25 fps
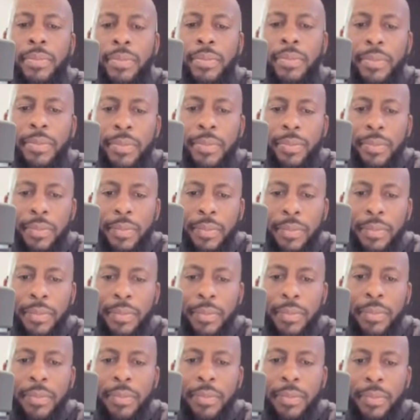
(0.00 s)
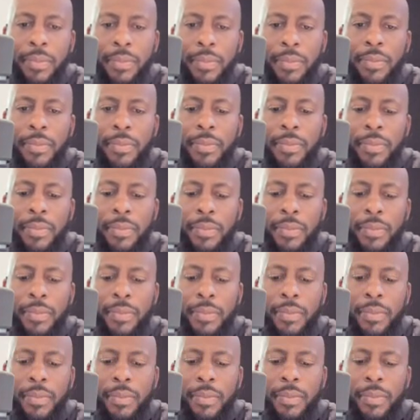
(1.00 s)

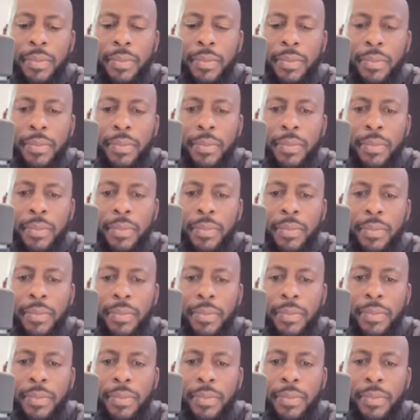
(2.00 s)
(silent)